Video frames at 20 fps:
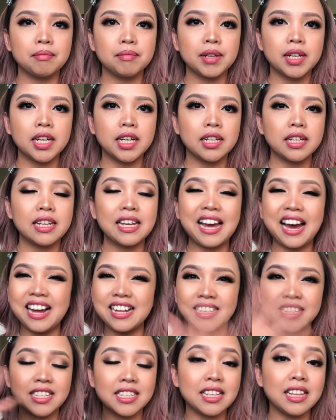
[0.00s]
it
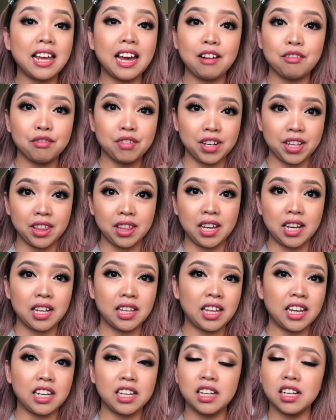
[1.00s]
cancels everything,
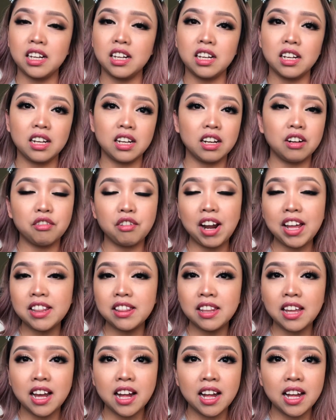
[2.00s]
like
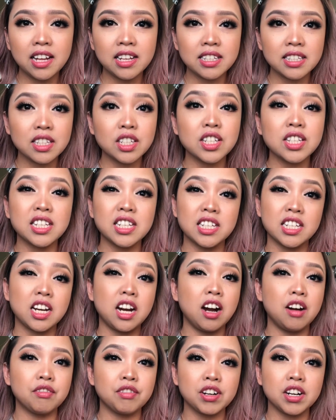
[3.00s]
redness, because it's
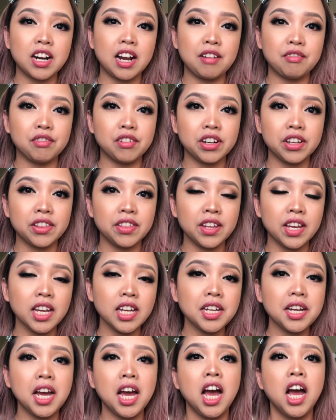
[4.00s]
cover
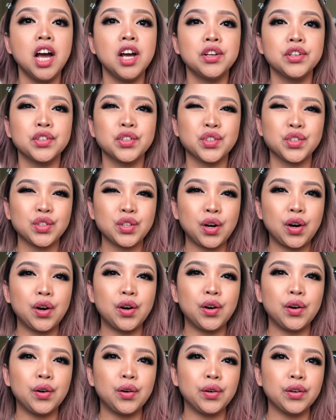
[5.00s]
everything.
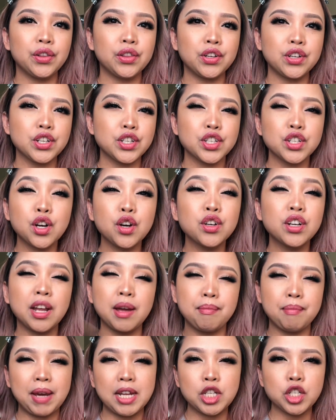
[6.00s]
So there's no
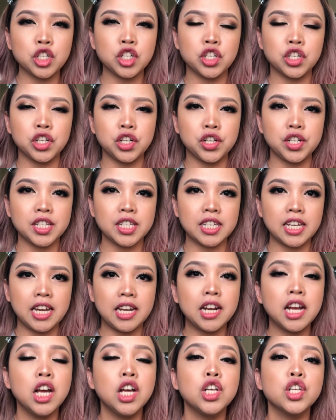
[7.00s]
dimension to your
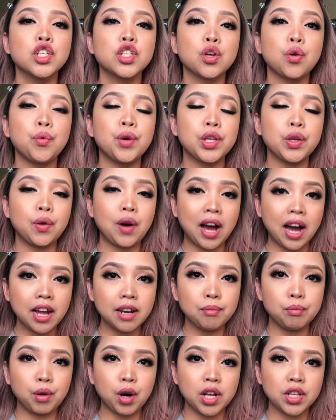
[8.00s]
skin. So when you
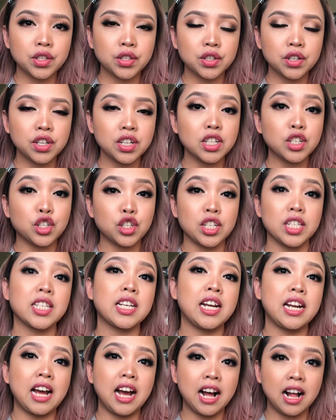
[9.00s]
add bronzer, it's just
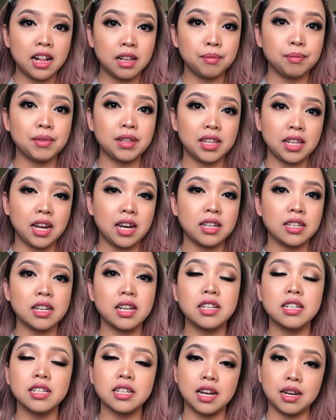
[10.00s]
gonna help that
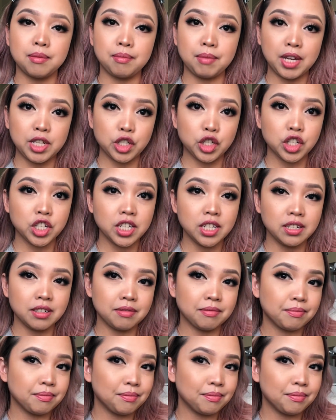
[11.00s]
dimension.